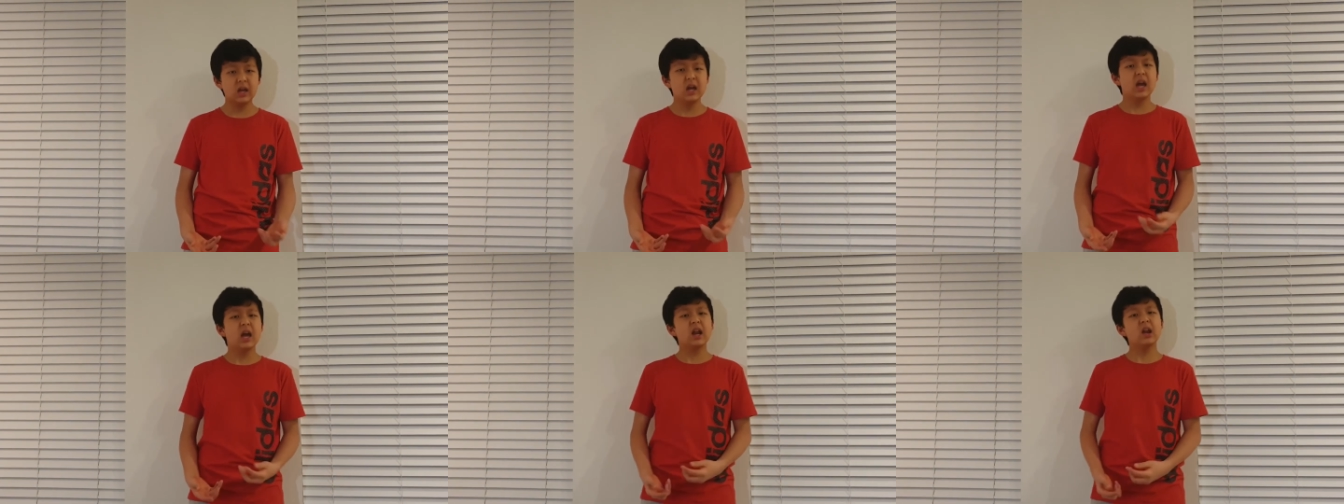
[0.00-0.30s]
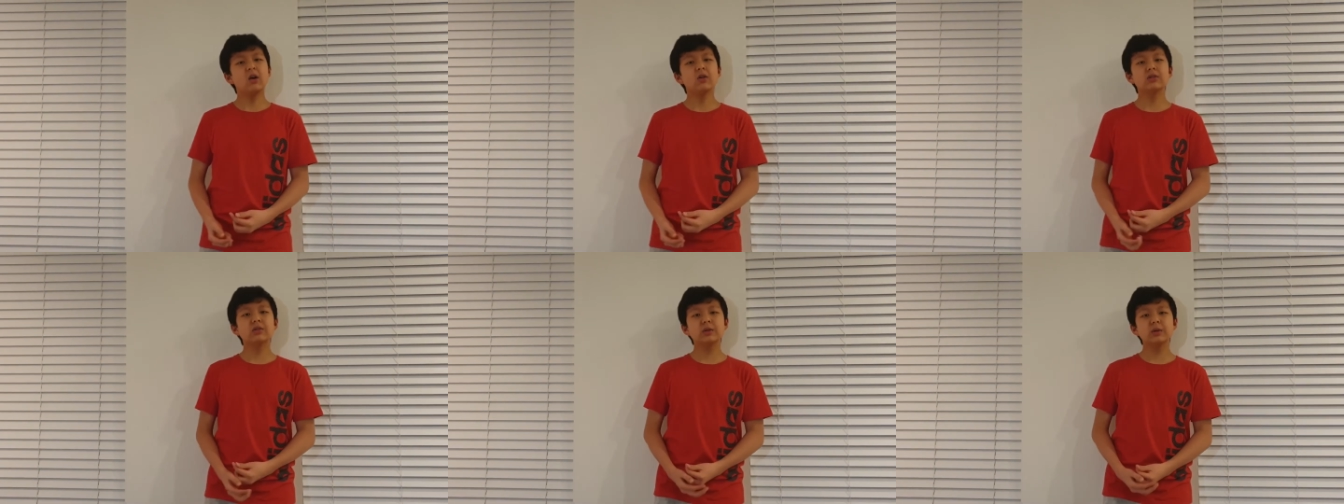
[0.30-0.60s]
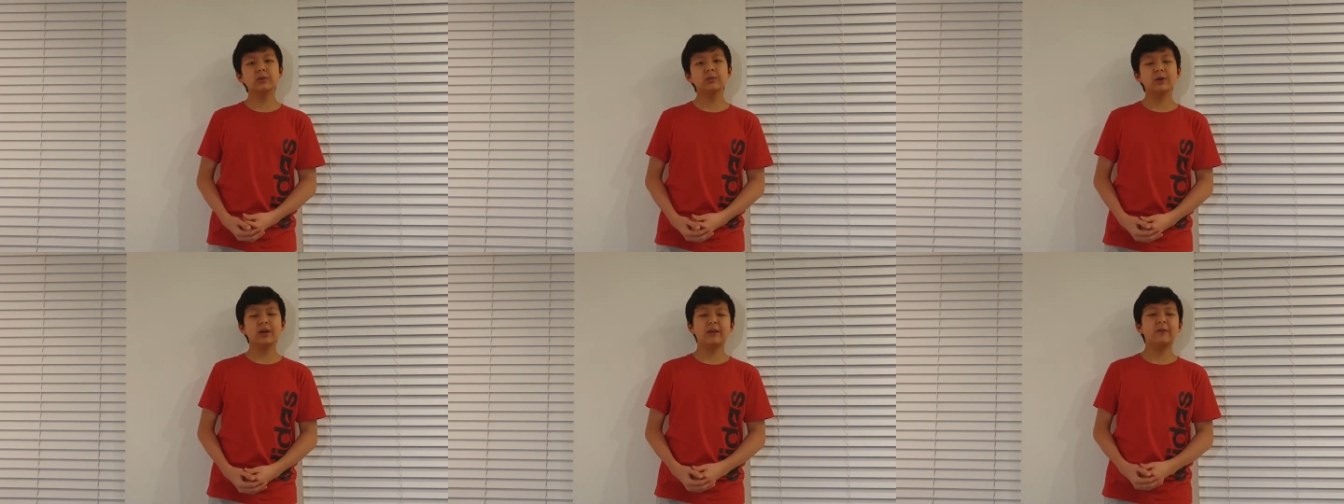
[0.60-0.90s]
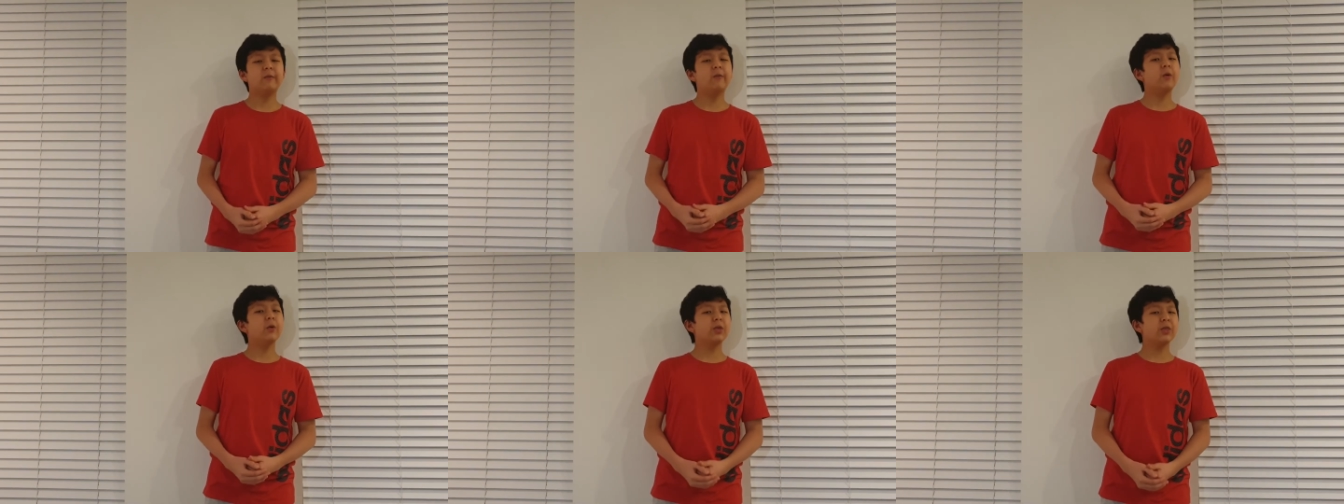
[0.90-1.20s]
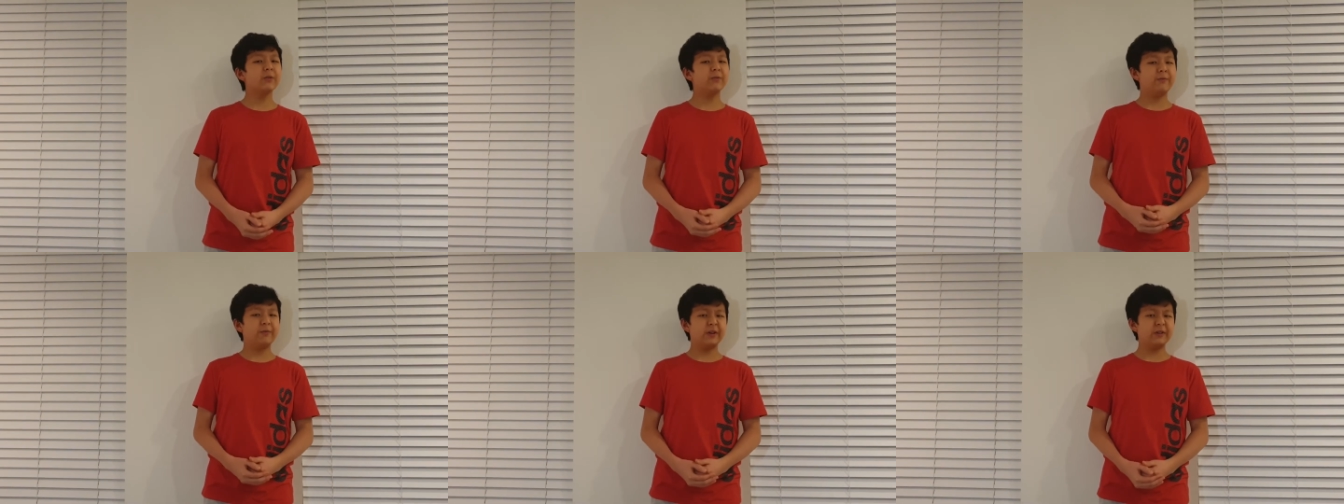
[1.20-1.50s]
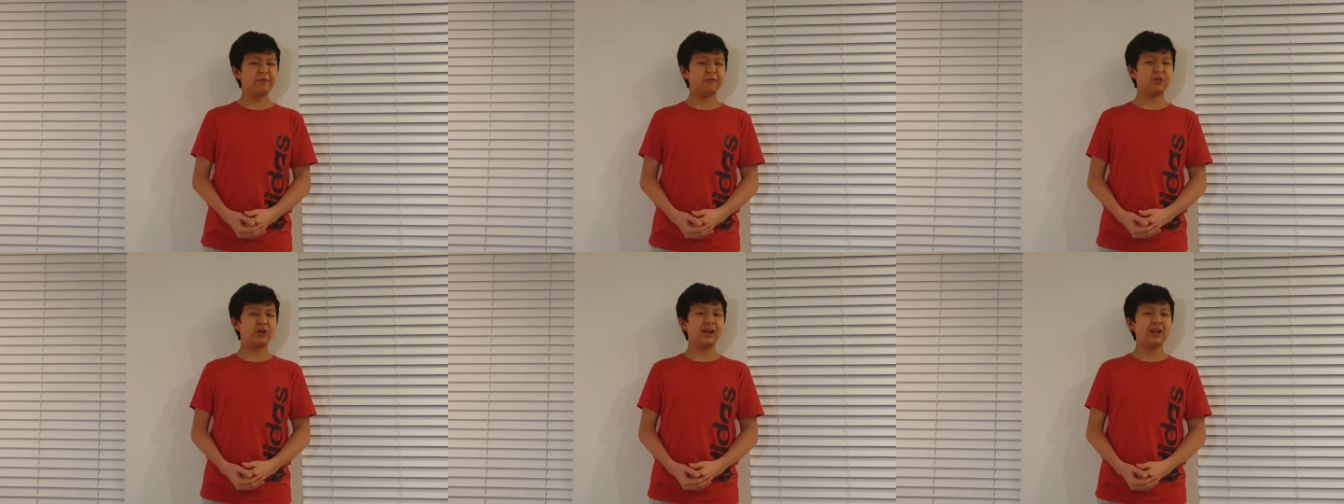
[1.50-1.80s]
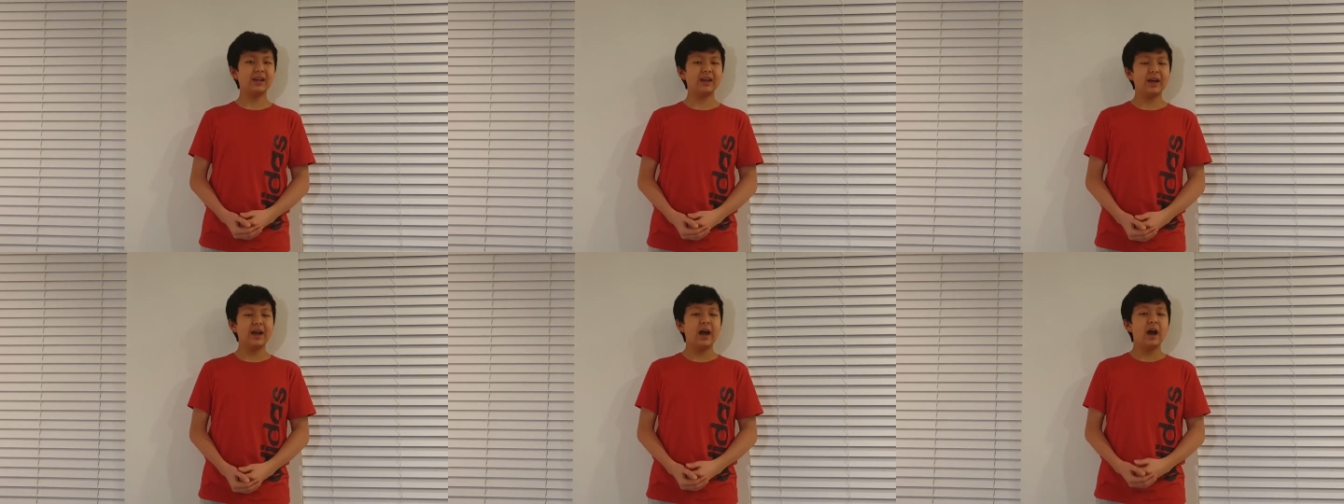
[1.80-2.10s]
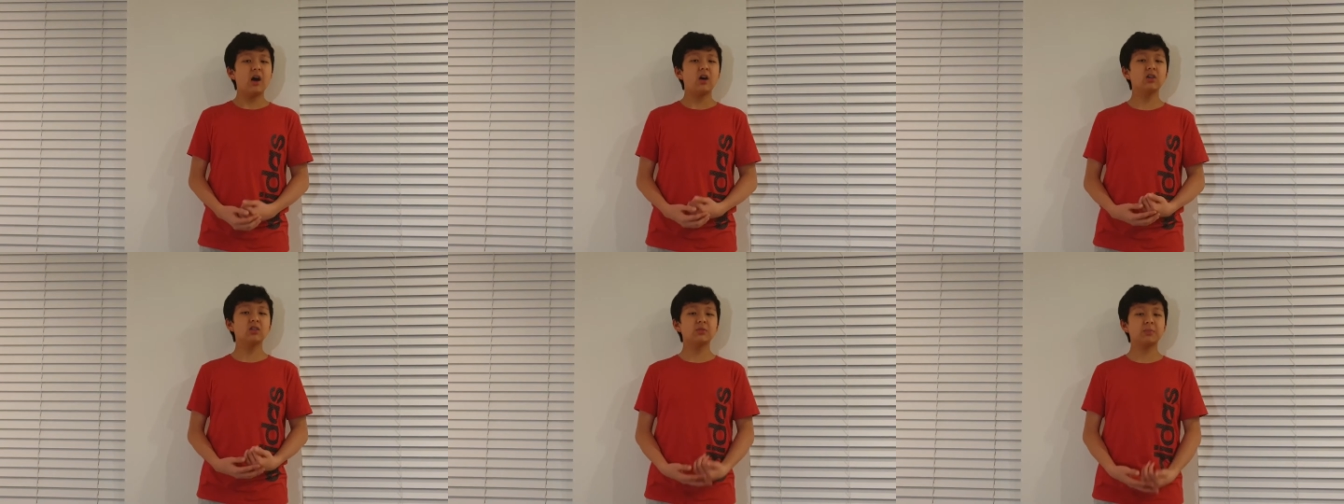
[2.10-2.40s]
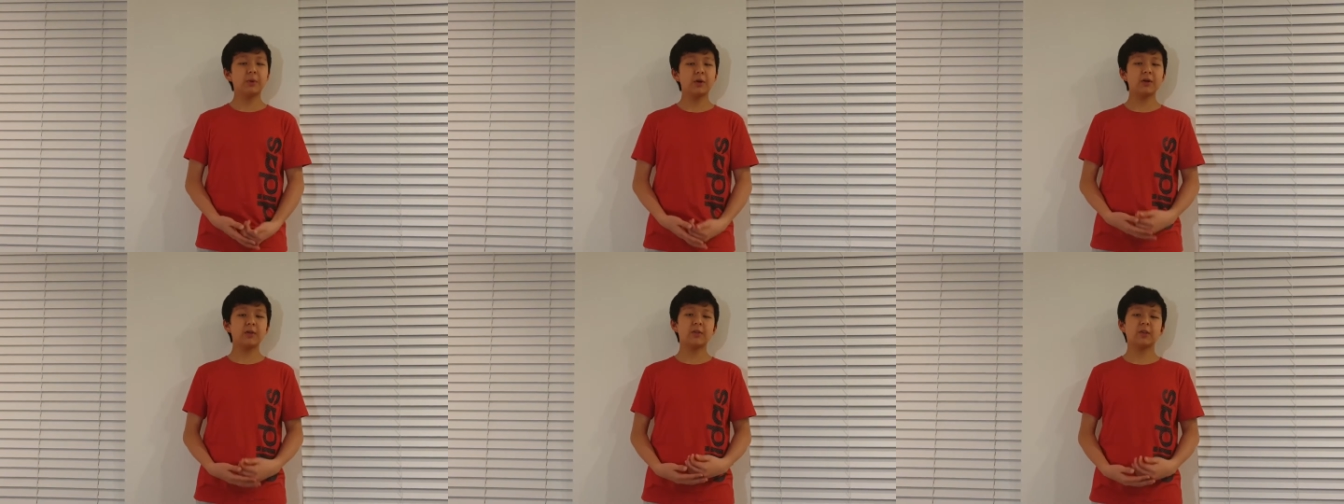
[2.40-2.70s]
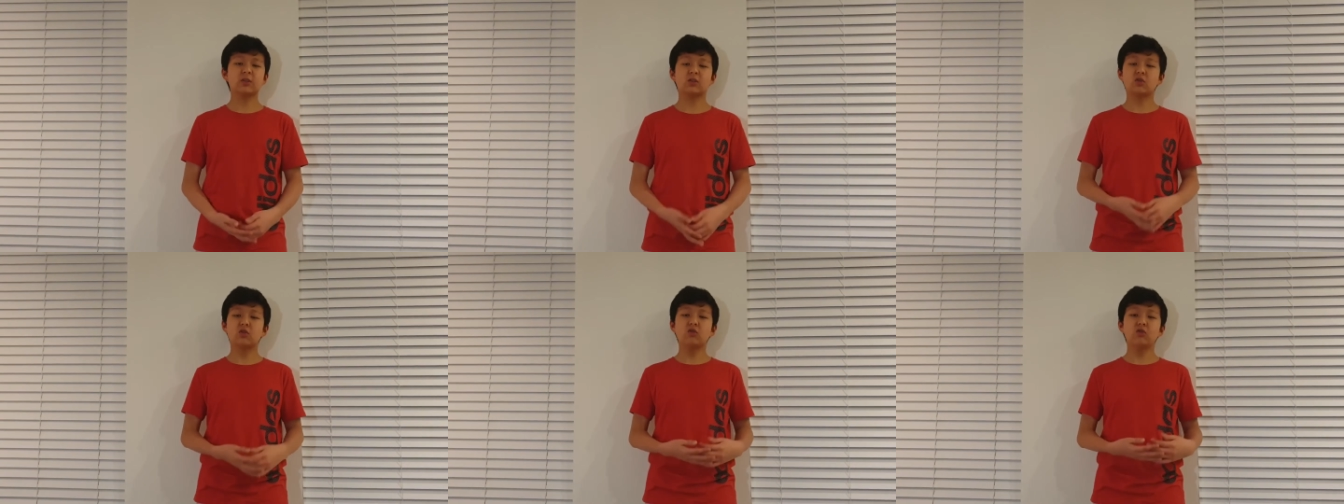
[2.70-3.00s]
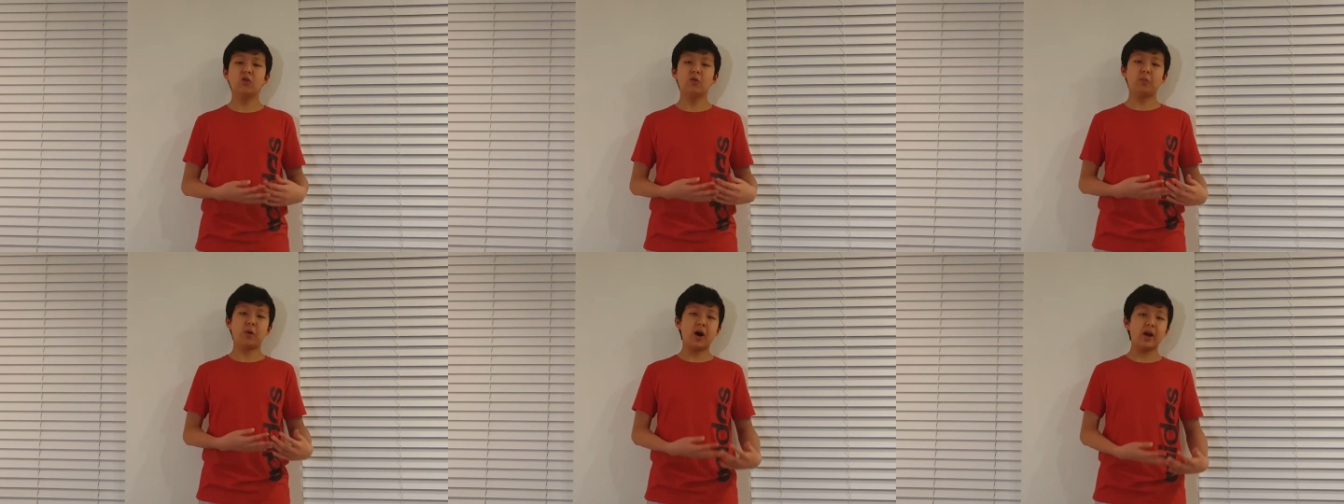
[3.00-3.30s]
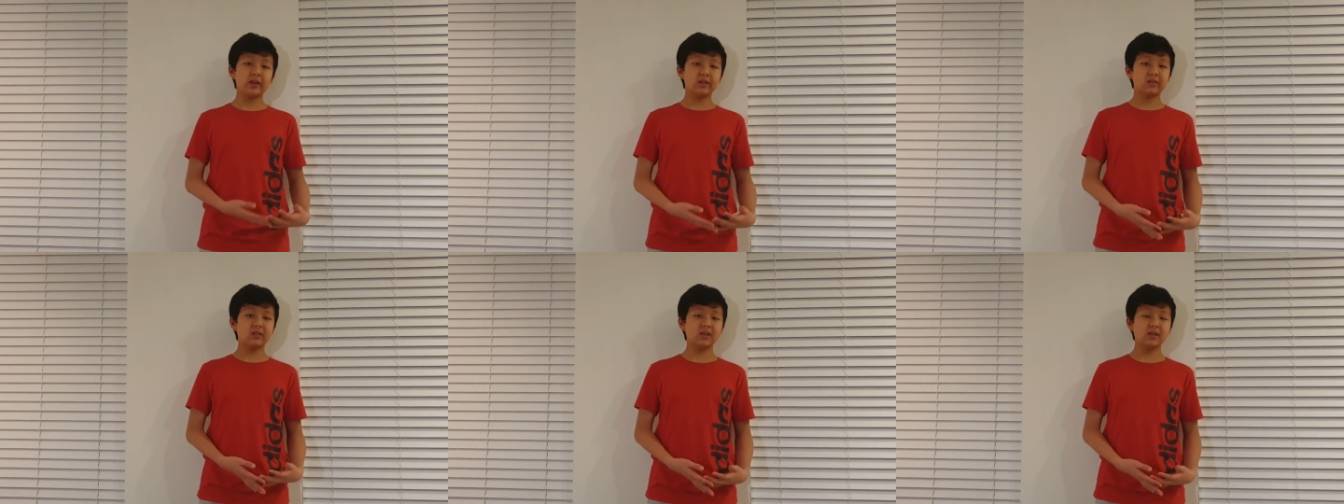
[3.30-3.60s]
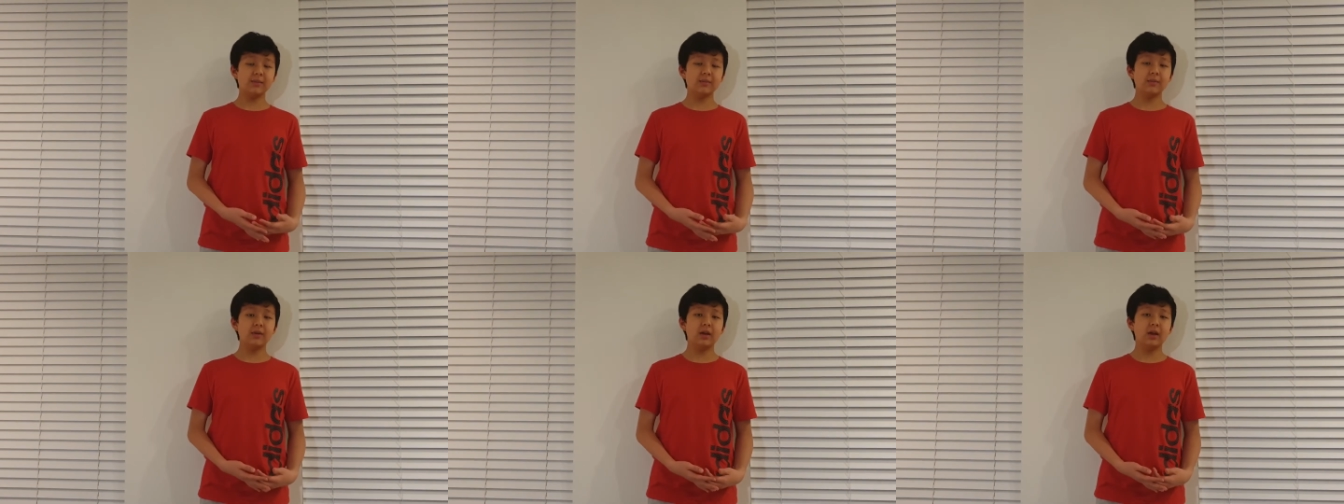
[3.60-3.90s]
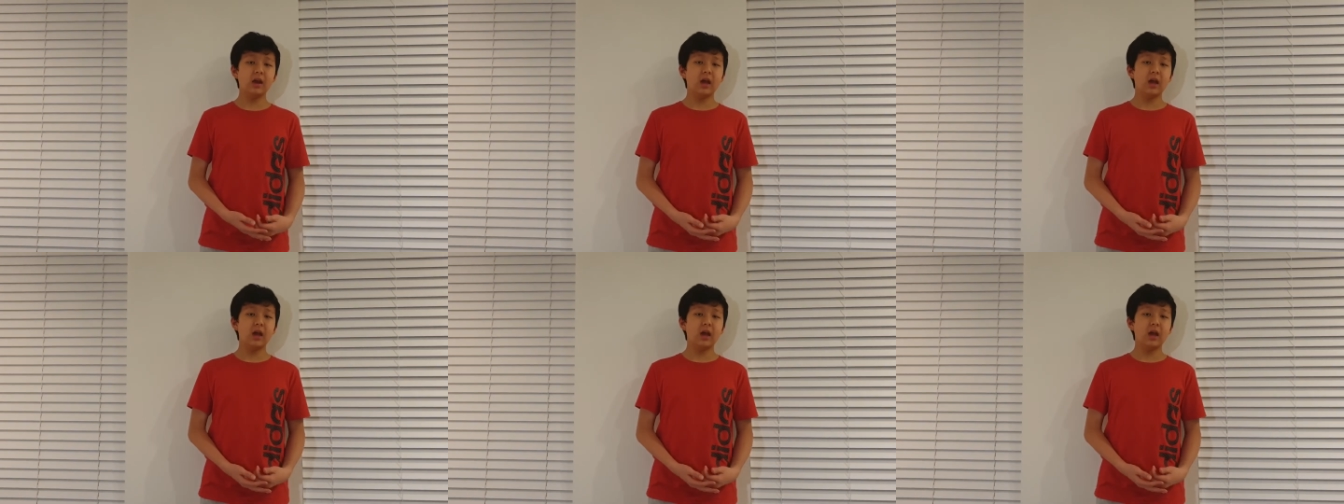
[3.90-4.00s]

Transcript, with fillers: And also, in 4th and 5th grade, I was part of the school robotics team,